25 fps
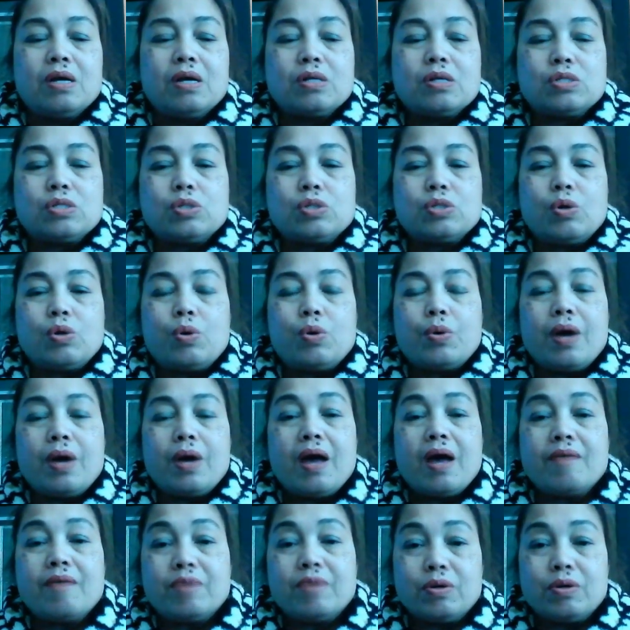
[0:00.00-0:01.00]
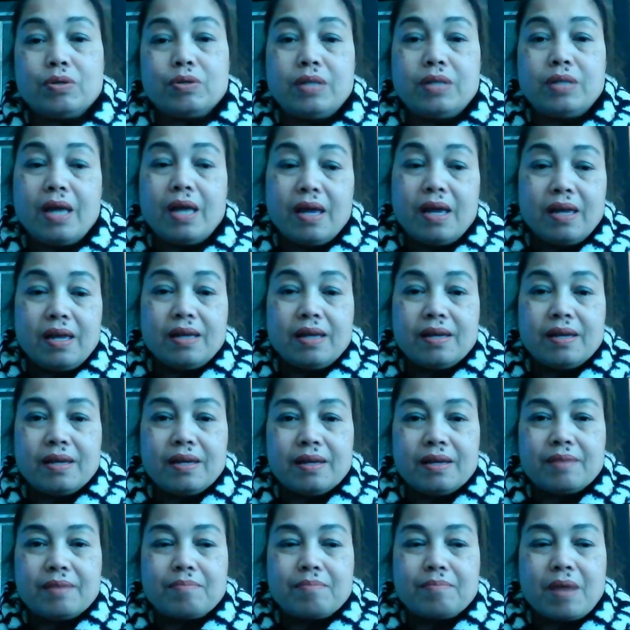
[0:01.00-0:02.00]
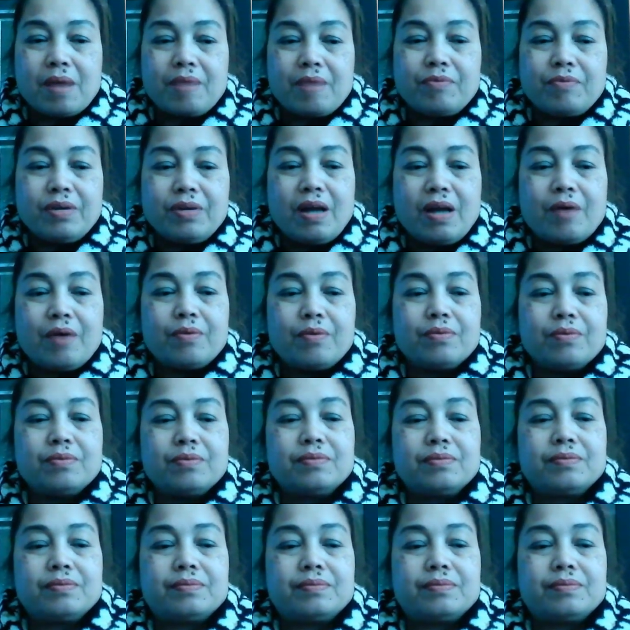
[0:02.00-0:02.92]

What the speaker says: So have a good day. Bye for now.